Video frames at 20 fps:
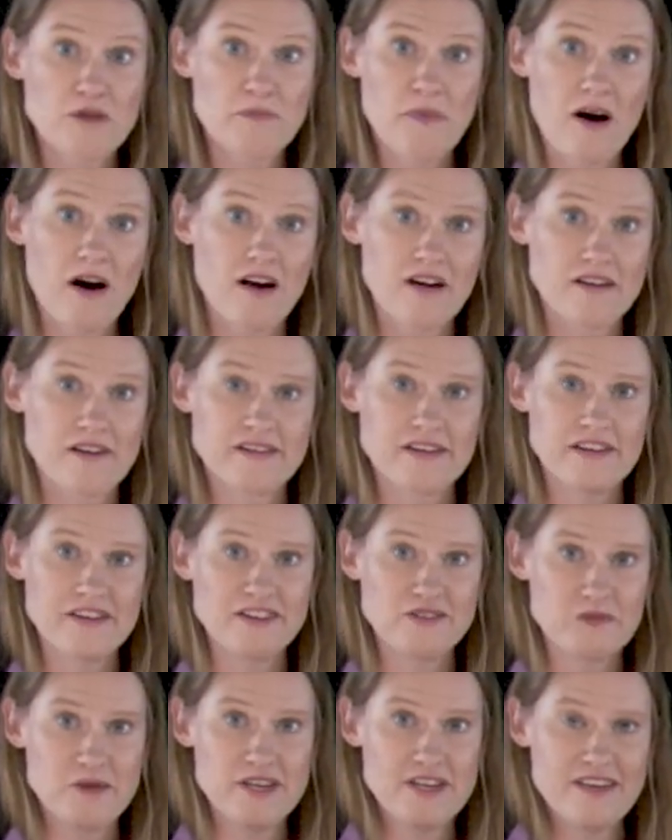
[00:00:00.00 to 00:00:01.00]
apart as
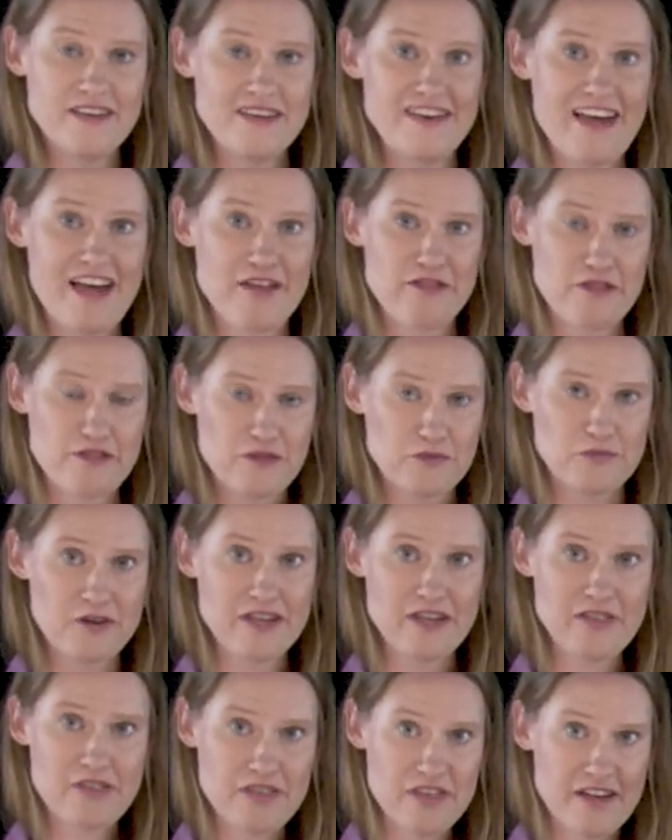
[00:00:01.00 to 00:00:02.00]
we can get
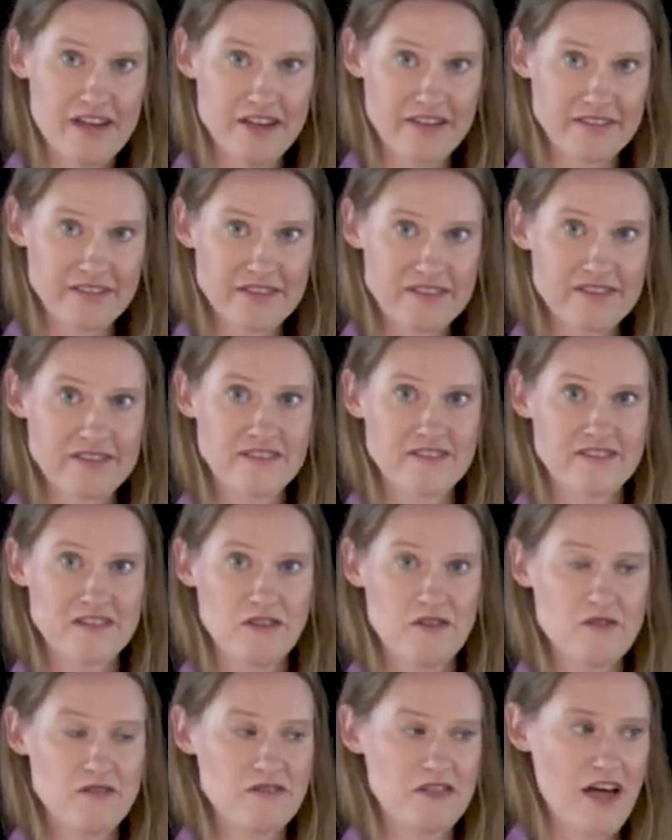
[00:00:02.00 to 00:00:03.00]
3 things
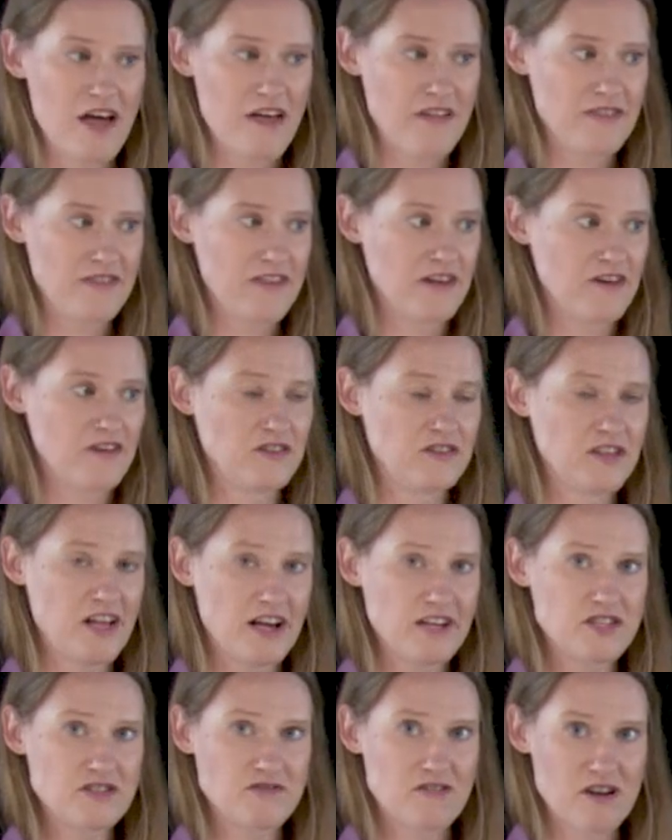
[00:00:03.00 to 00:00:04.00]
so that their
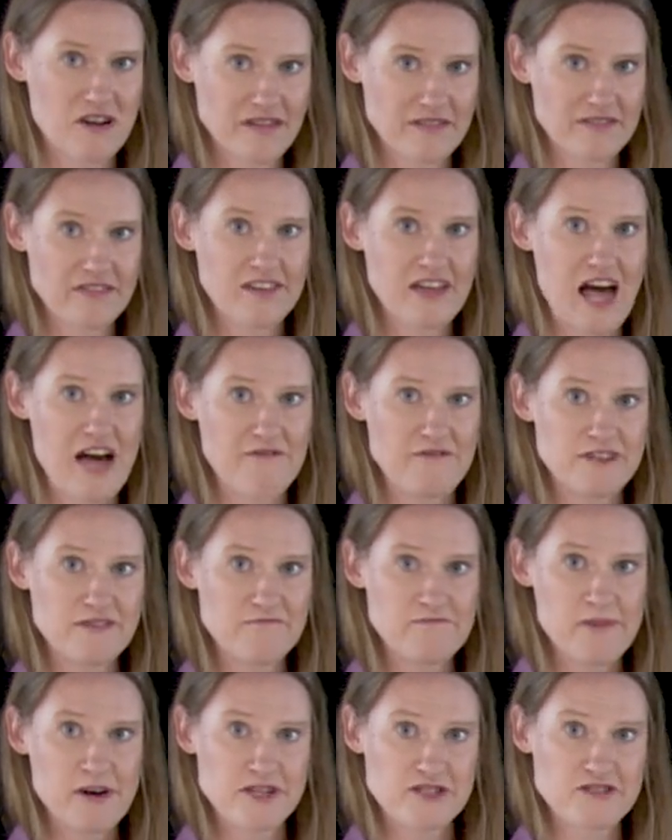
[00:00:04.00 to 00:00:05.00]
electrons have as
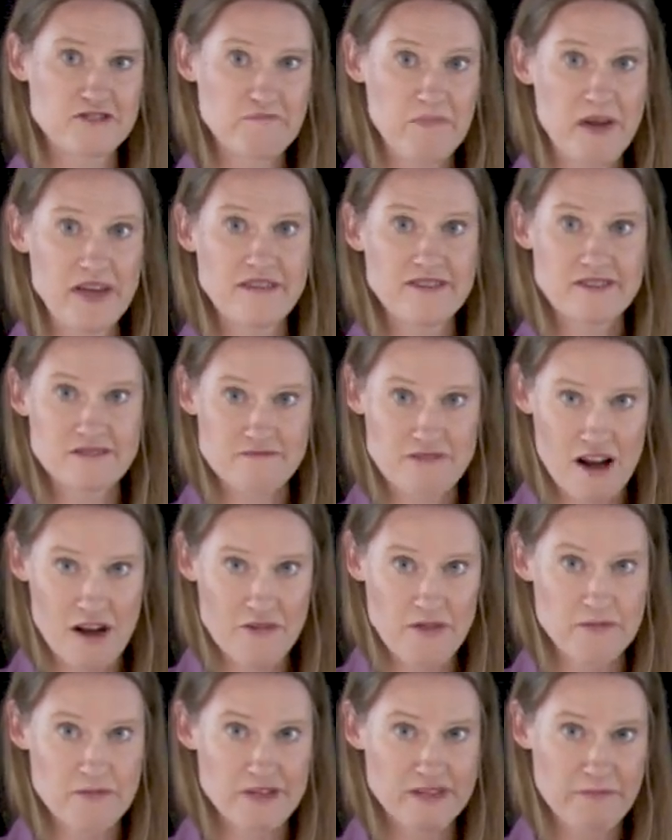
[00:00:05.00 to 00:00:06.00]
much space
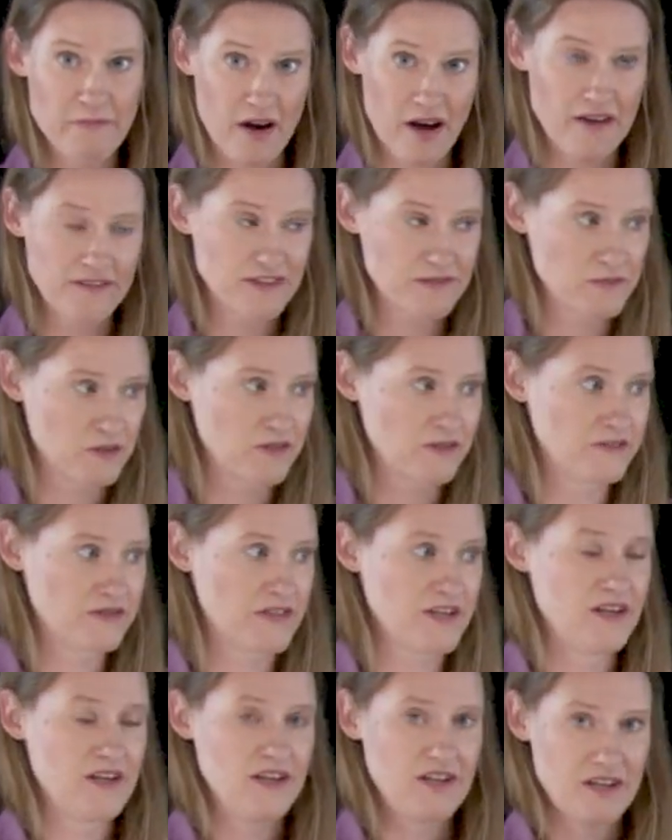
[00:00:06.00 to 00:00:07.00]
around them as possible,
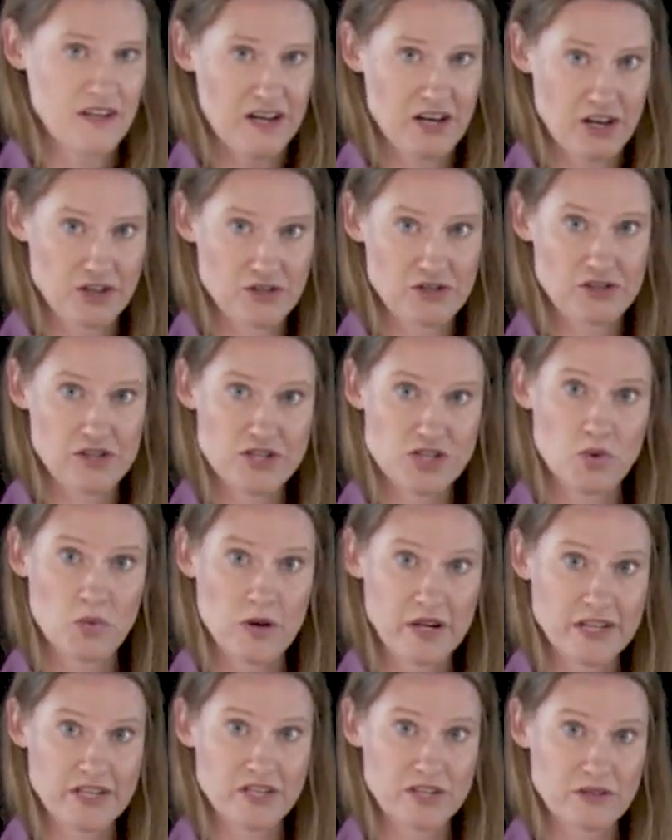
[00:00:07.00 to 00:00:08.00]

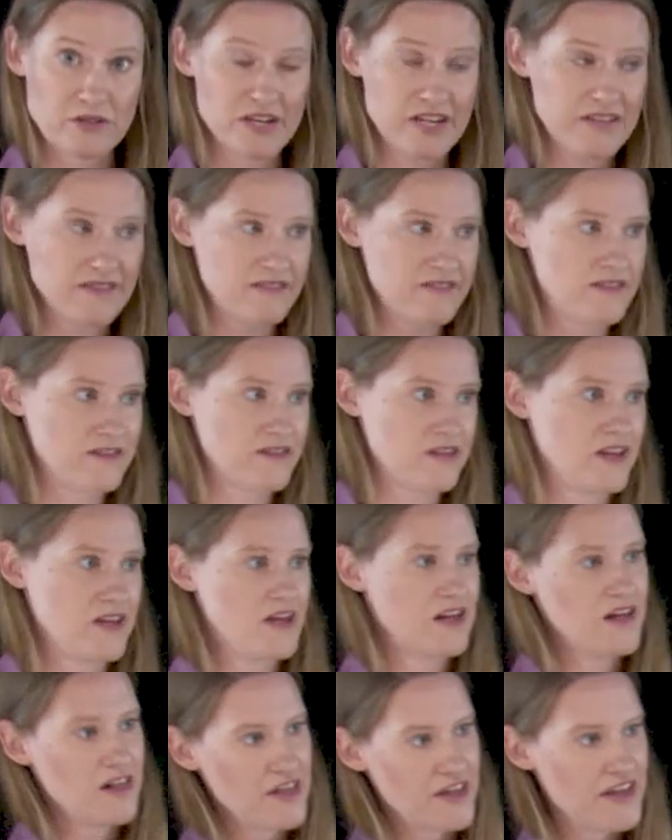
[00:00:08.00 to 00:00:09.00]
120 degrees.
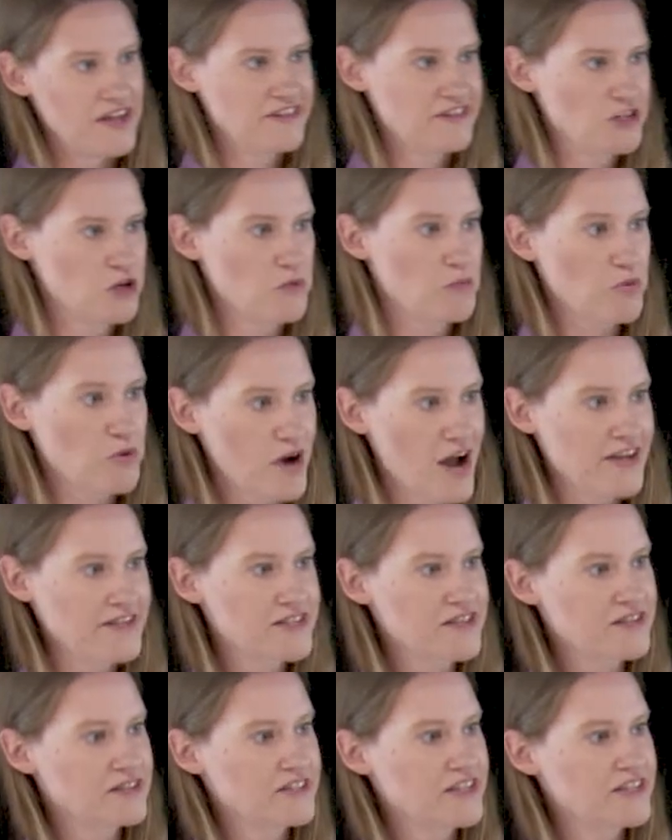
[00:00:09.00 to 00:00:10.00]
And so
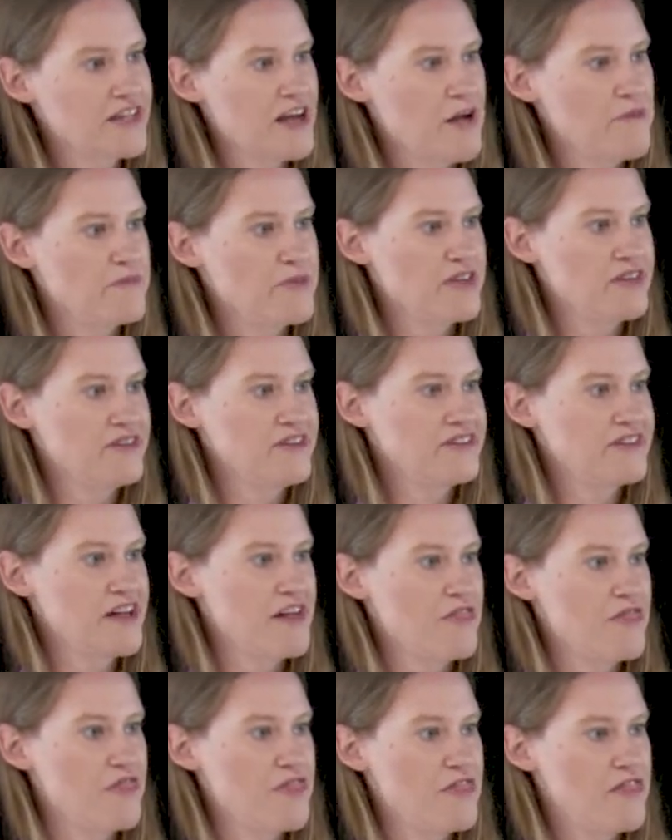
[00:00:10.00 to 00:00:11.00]
practically that means
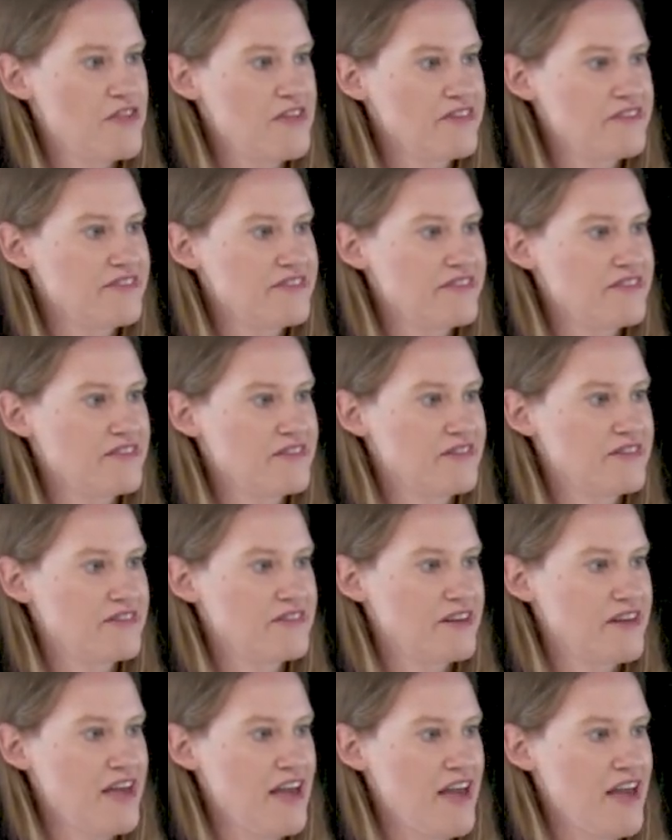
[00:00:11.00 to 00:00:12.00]
that this
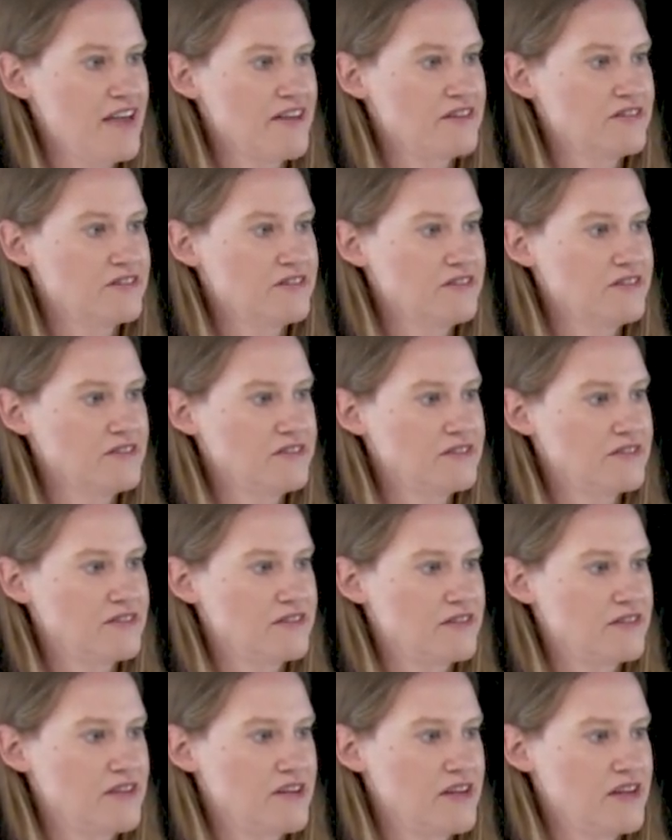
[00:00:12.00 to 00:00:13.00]
angle
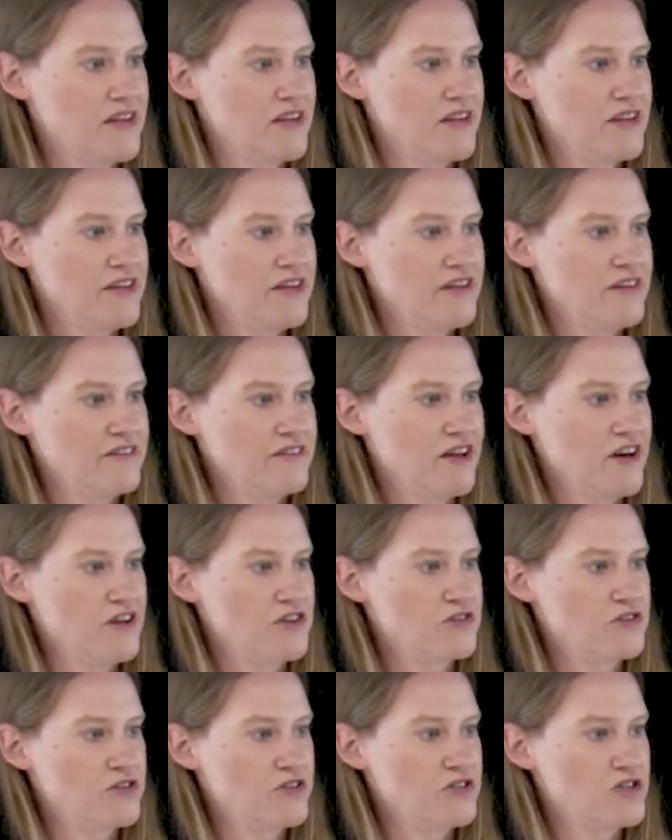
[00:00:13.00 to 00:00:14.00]
is
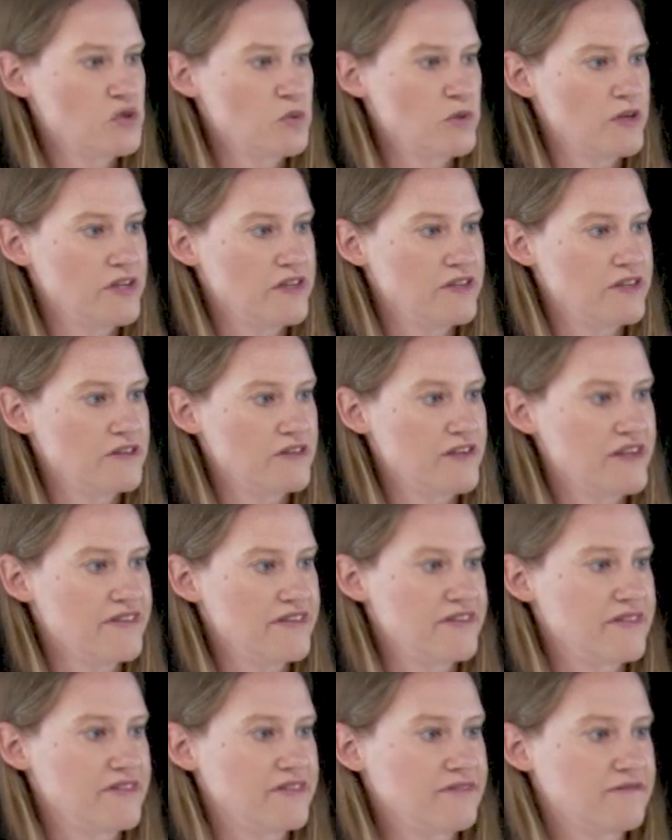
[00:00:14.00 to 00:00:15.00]
120
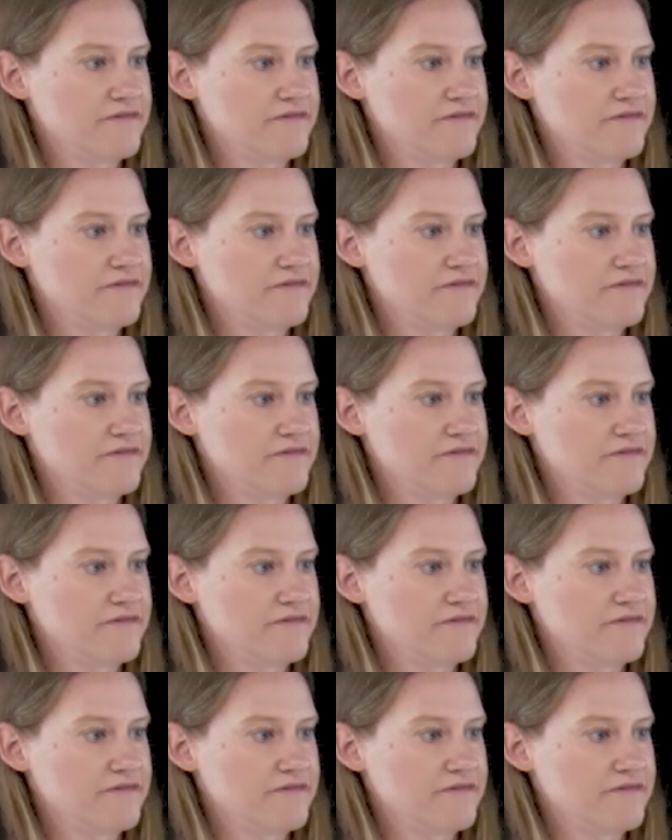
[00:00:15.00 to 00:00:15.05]
degrees.